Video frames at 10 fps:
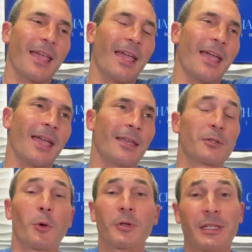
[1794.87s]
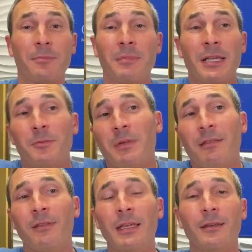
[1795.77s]
And of course, it makes me
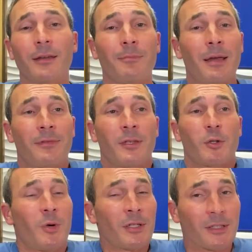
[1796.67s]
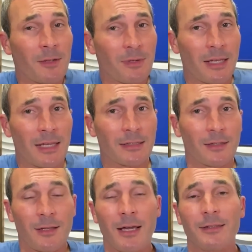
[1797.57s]
think about this question I've been asking
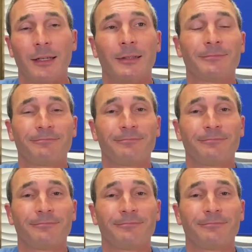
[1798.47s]
a lot now